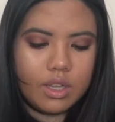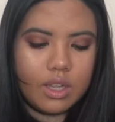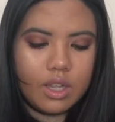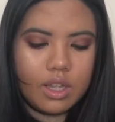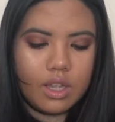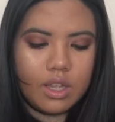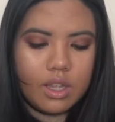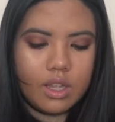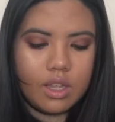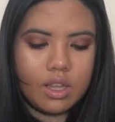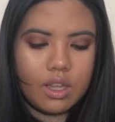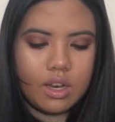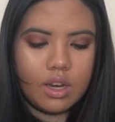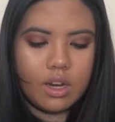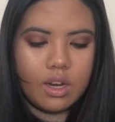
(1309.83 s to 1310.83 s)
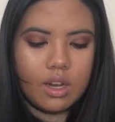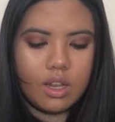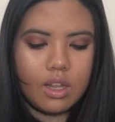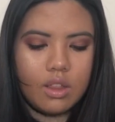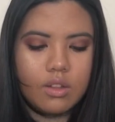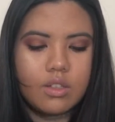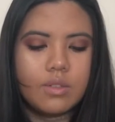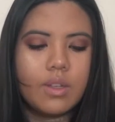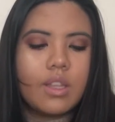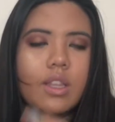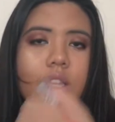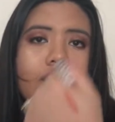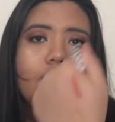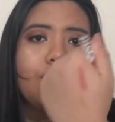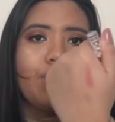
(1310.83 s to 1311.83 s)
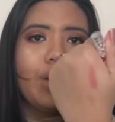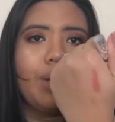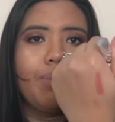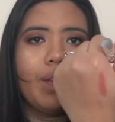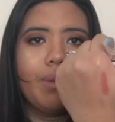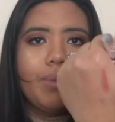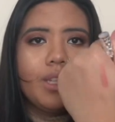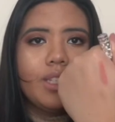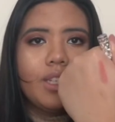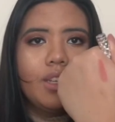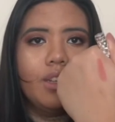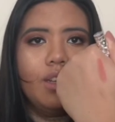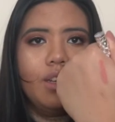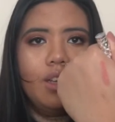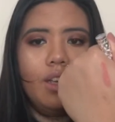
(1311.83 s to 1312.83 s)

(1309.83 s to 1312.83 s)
and it looks like this is pretty pigmented